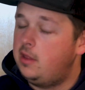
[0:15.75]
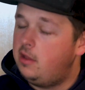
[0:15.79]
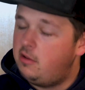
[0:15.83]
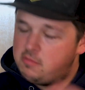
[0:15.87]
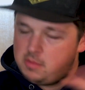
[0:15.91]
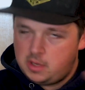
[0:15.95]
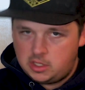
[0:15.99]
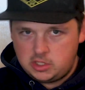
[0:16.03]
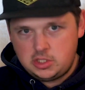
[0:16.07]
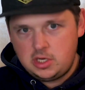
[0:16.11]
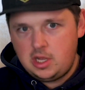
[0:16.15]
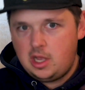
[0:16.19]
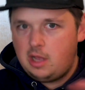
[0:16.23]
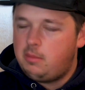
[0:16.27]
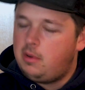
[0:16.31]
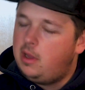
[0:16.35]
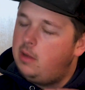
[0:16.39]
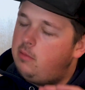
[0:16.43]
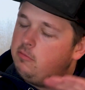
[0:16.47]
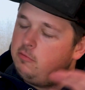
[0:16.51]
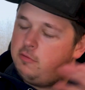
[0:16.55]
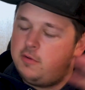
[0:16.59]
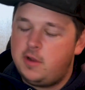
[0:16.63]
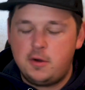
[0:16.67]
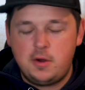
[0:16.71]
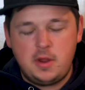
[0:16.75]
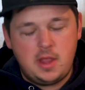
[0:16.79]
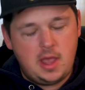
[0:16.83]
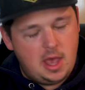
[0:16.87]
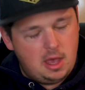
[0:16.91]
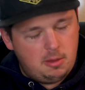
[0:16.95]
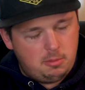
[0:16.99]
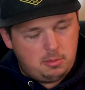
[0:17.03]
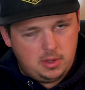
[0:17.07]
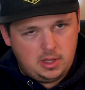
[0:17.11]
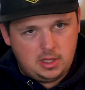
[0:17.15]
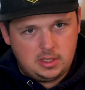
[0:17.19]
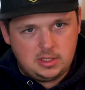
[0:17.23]
love my job. I'm very
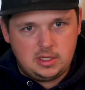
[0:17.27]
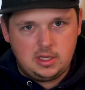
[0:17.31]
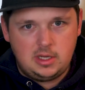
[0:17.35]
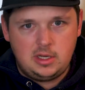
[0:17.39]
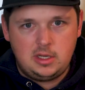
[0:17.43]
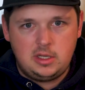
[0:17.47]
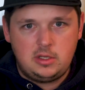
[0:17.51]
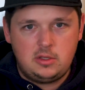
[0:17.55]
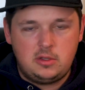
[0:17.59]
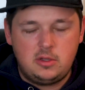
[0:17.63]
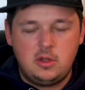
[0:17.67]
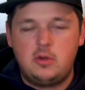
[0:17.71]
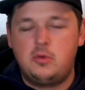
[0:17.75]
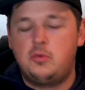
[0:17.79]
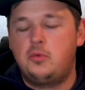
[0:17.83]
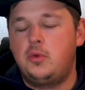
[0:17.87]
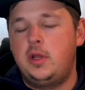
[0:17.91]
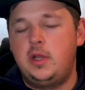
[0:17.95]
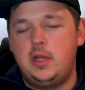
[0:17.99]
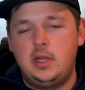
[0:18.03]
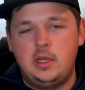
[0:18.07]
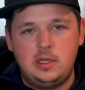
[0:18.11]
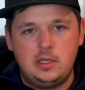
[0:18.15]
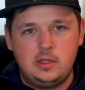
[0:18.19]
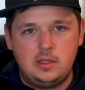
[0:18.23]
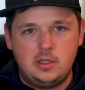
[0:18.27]
happy at DD. Don't read into